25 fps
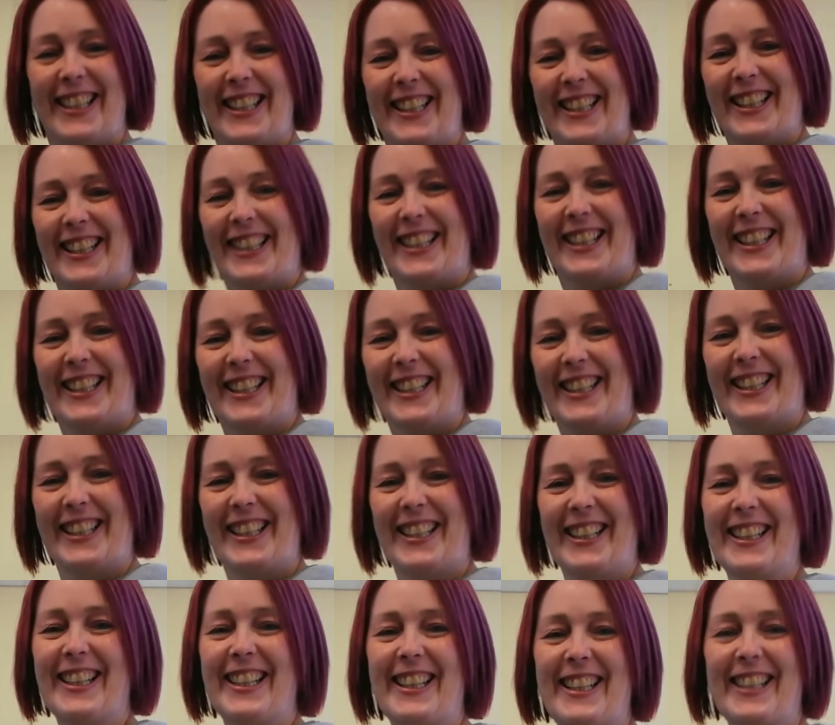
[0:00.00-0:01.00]
I
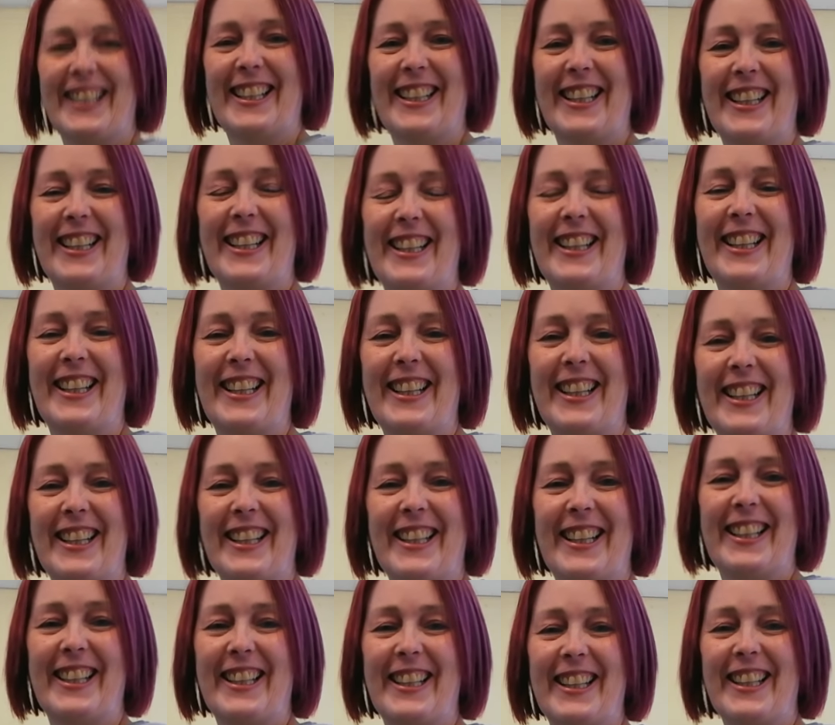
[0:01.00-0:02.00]
honestly, when I saw you on
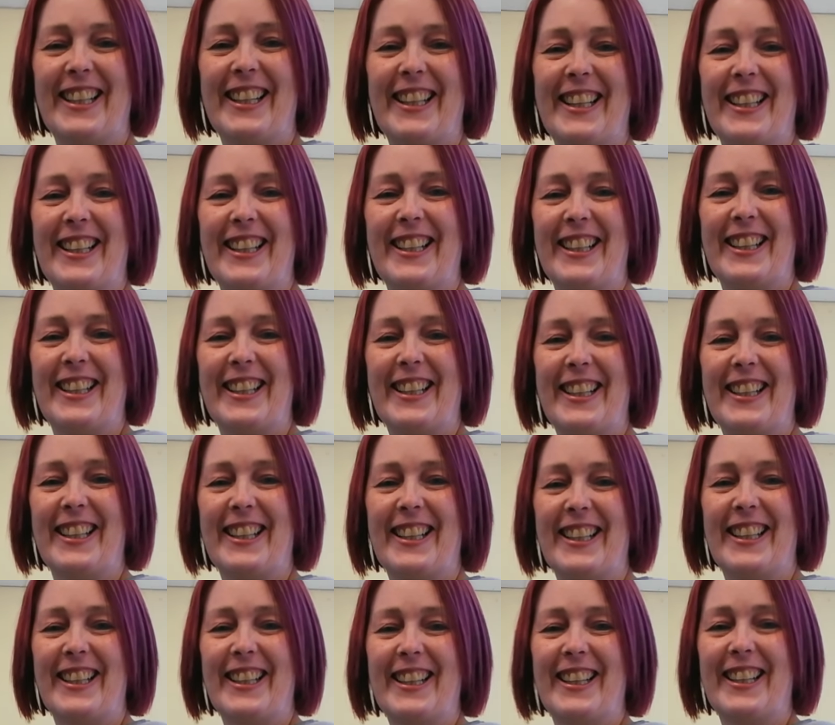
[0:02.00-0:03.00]
Thursday, I was like,
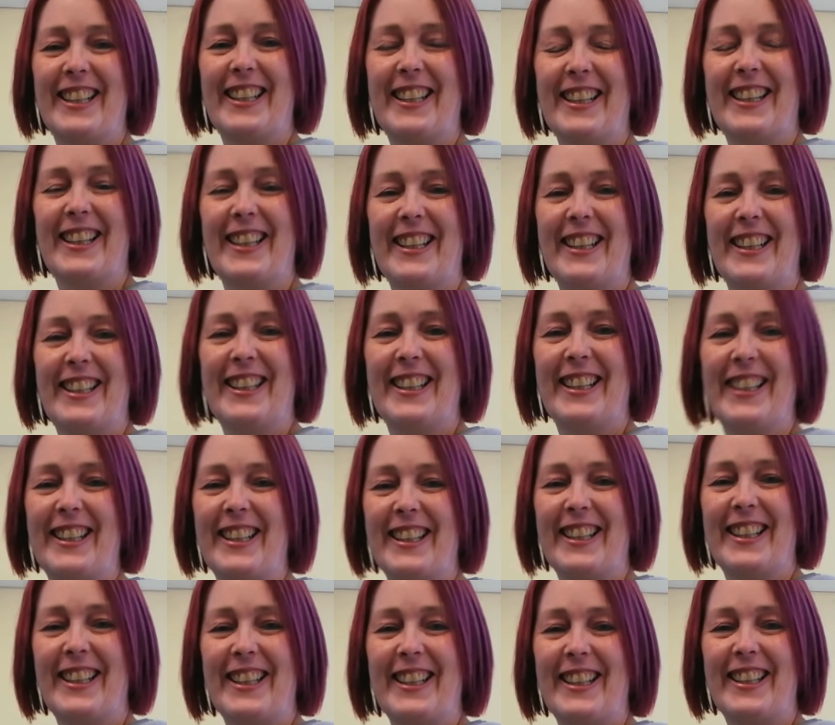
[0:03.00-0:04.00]
my God, I
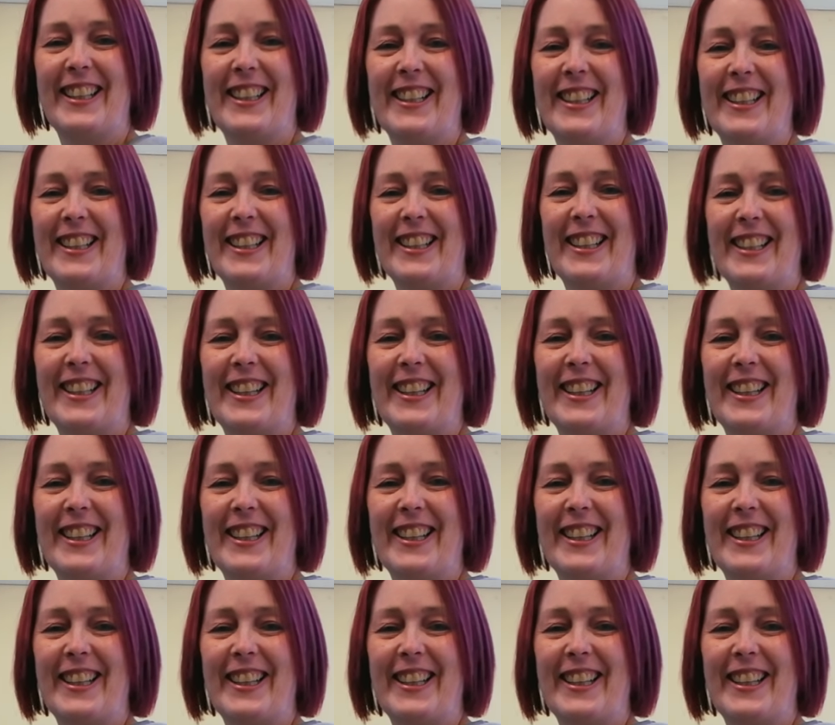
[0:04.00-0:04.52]
couldn't believe it.